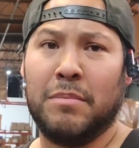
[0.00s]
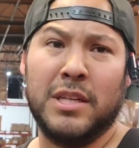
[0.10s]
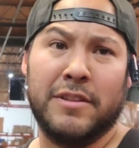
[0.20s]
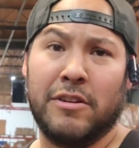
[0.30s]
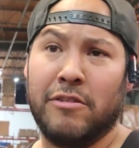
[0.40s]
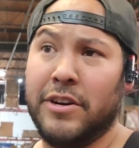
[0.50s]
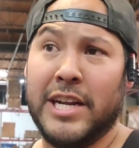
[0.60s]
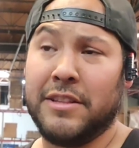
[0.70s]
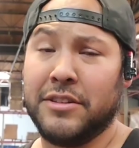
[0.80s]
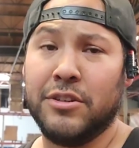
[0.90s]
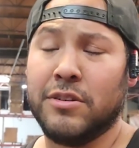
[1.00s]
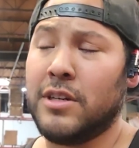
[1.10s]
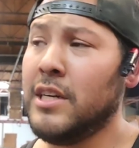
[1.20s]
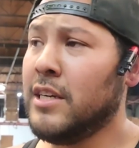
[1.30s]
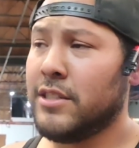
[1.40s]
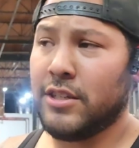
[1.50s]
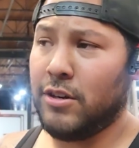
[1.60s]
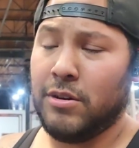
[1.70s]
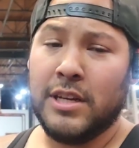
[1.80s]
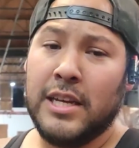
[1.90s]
believe they're already out the door. So